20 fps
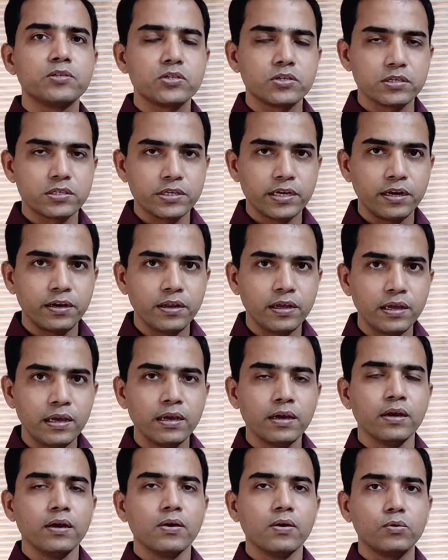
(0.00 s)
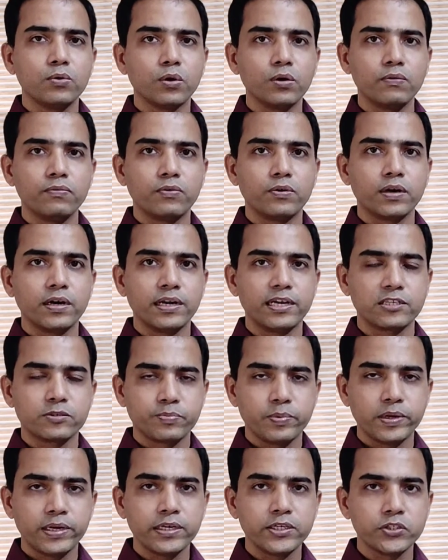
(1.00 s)
Mr. Sethi, called for an
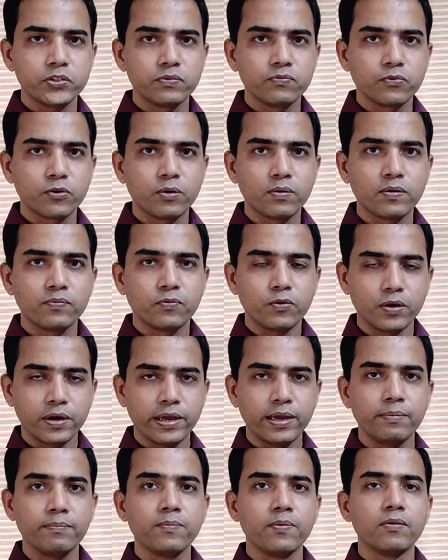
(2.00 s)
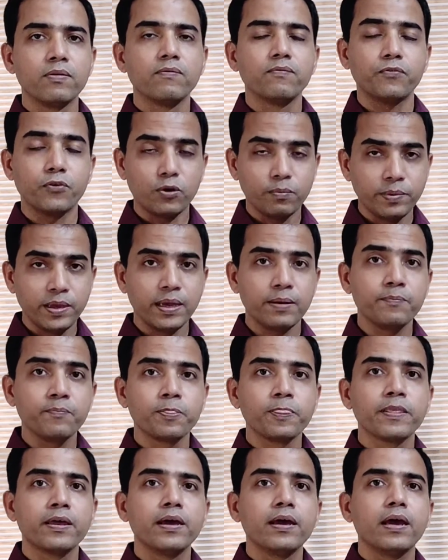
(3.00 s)
explanation from him,
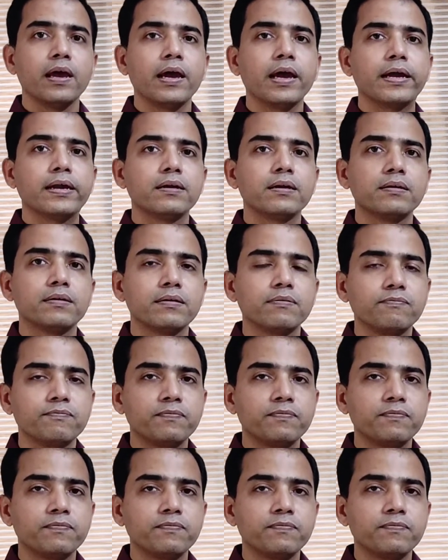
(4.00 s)
and